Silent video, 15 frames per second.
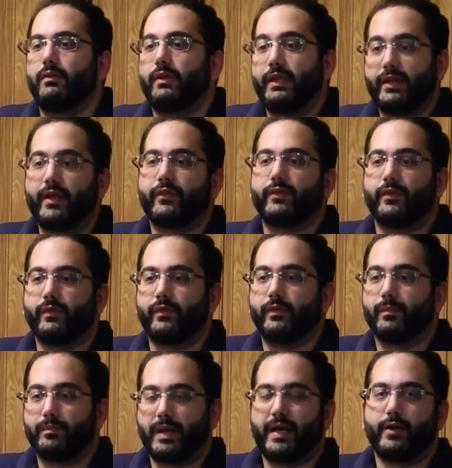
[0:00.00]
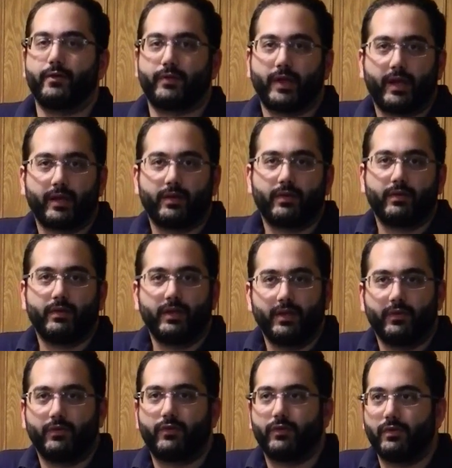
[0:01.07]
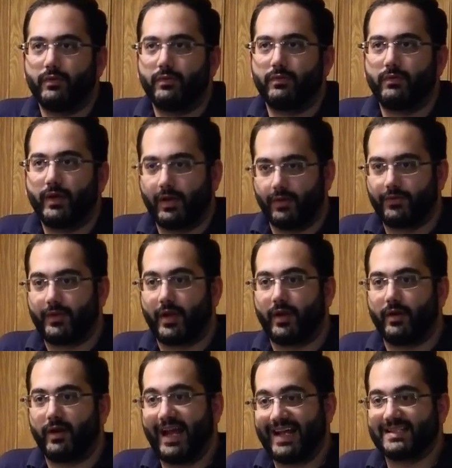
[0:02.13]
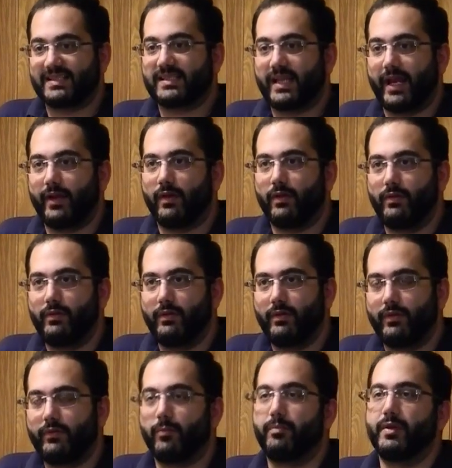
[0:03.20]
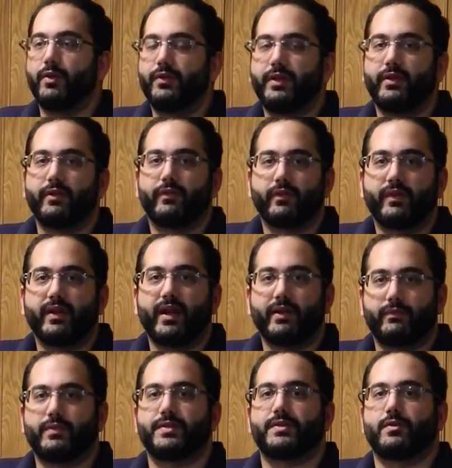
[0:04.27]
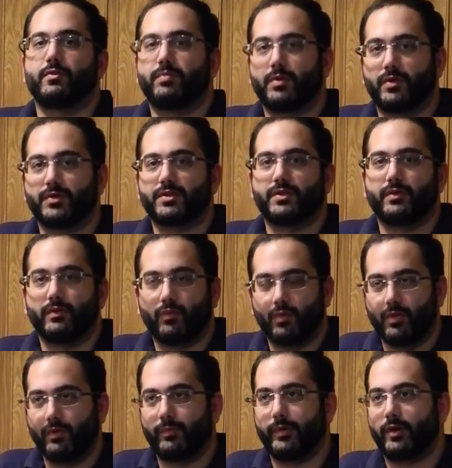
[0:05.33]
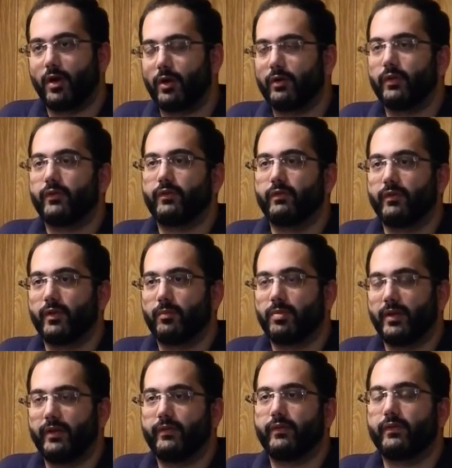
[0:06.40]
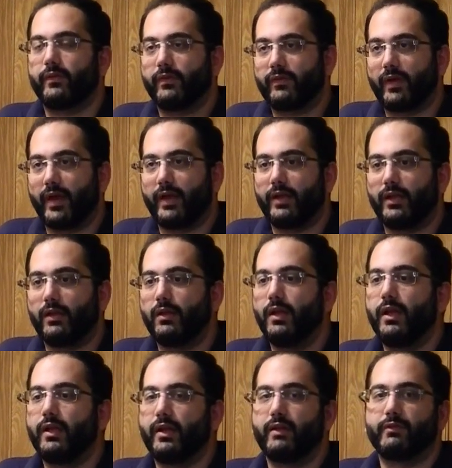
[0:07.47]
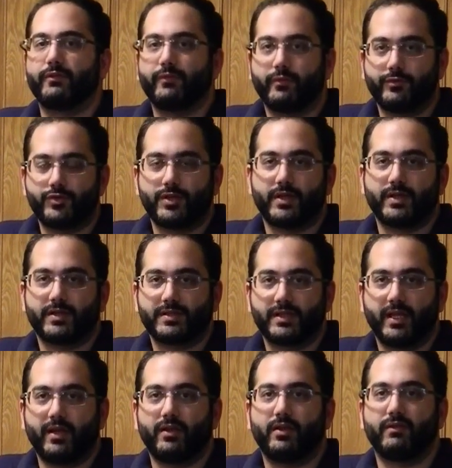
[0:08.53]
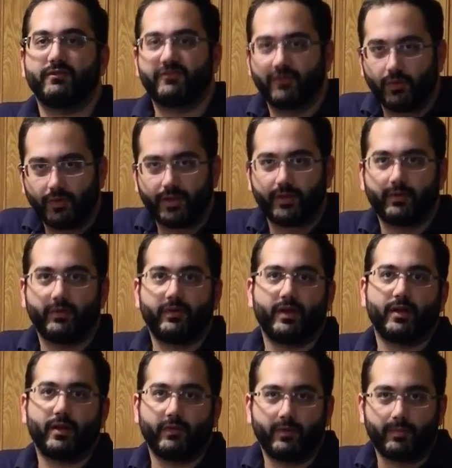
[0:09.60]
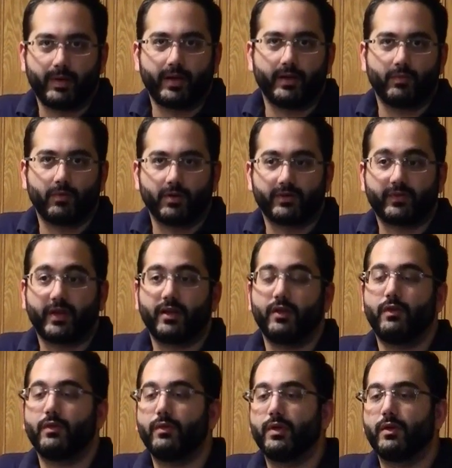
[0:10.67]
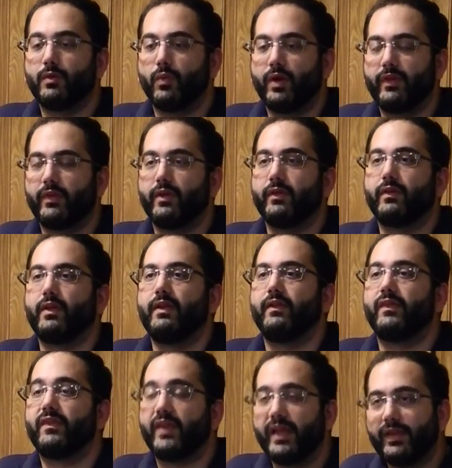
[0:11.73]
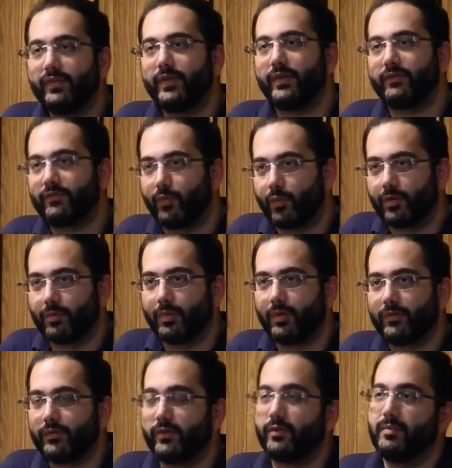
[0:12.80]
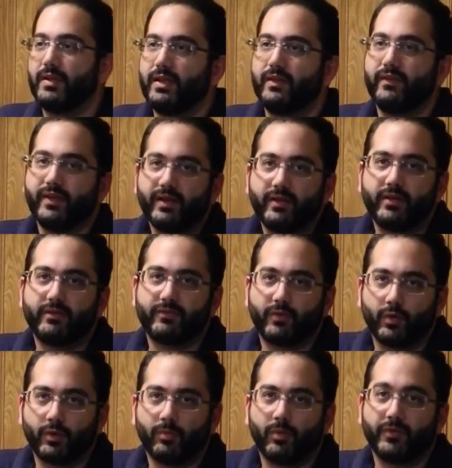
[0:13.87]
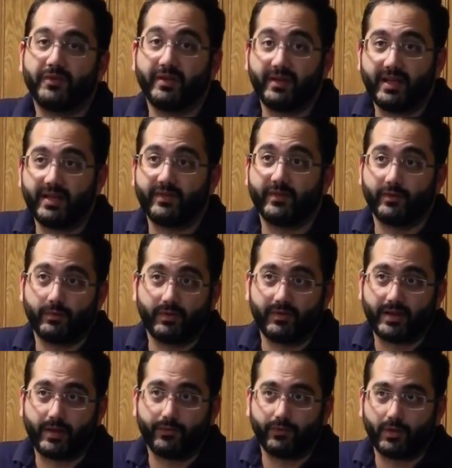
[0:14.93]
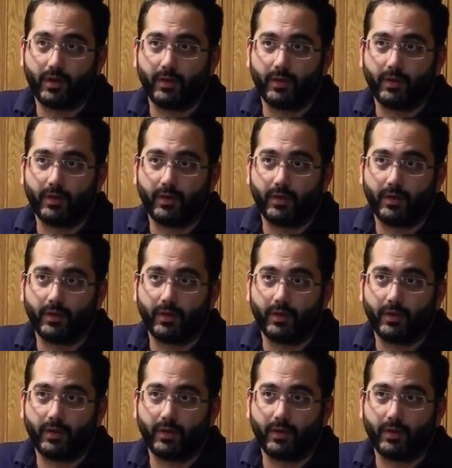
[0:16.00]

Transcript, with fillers: in essence, biotech into healthcare at scale. So building it so that every single person in the world, regardless of their place in society, can have a full genetic scan, can fully understand how their body works, and can do it in a way that is insanely affordable. So to me, insanely affordable today is under $1,000.